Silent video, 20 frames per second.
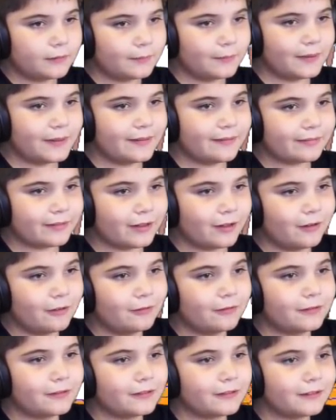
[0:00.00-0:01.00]
Please
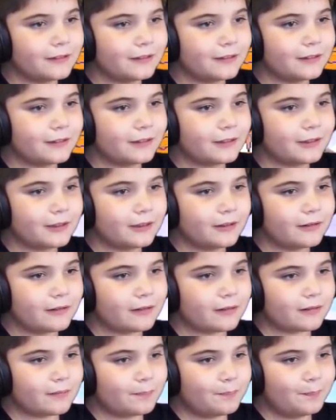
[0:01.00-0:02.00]
don't.
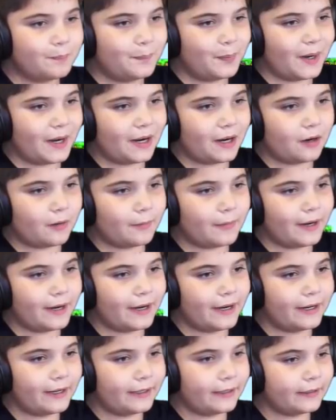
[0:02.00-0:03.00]
Spare
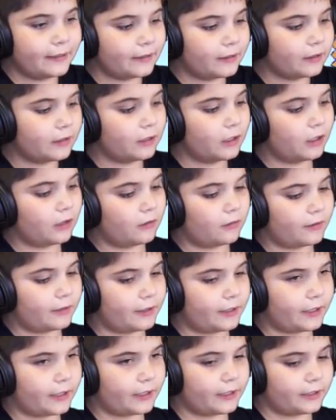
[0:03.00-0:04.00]
me! Oh,
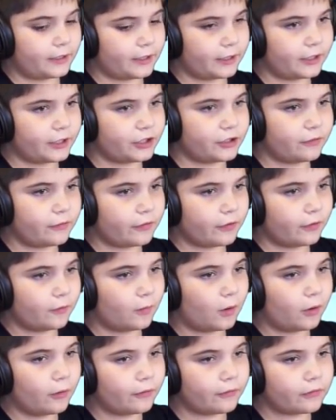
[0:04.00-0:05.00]
can I shoot
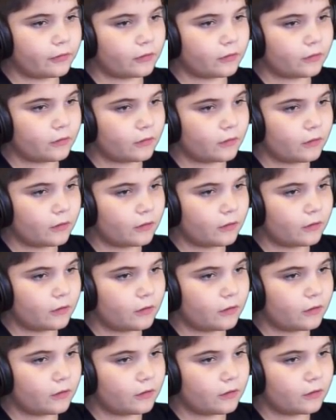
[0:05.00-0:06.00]
through walls?
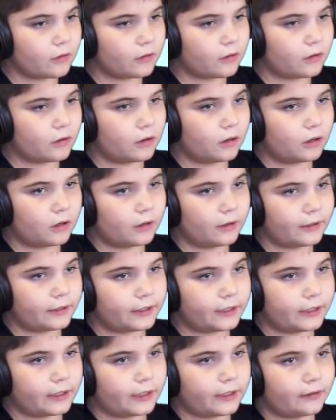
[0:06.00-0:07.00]
Oh,
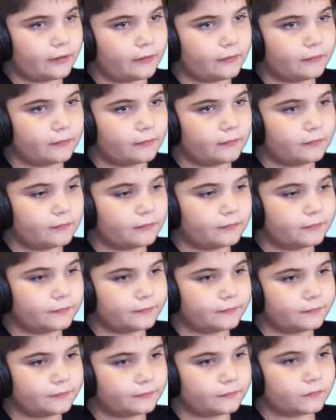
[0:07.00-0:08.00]
I can't.
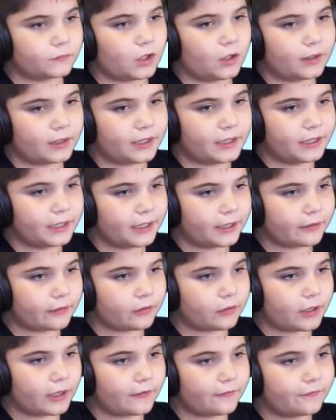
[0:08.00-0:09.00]
I get
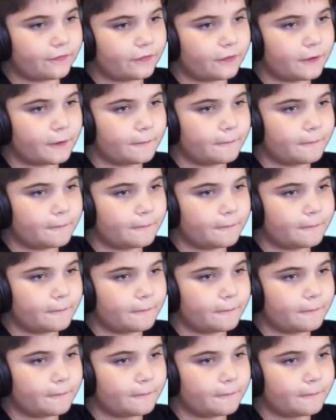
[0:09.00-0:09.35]
extra life.